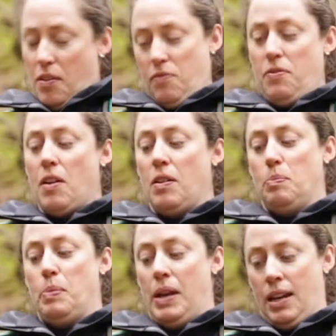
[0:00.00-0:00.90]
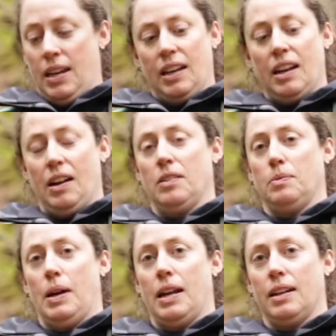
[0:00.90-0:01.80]
A very big and
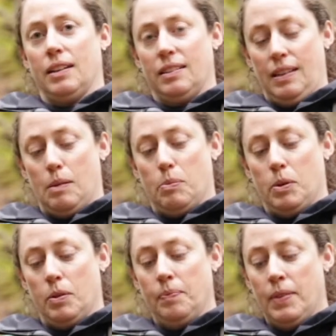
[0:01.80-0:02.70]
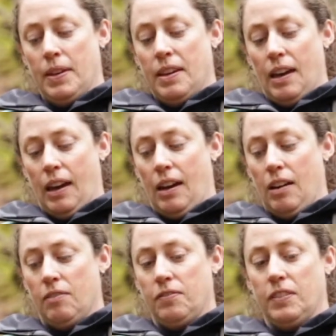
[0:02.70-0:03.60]
charismatic example
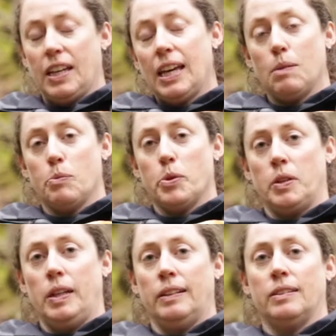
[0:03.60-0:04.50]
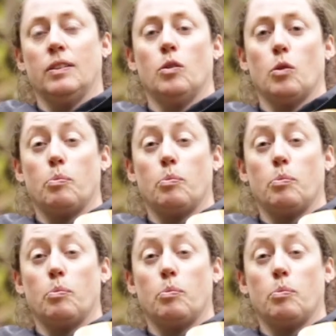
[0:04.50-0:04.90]
of the king bolete, or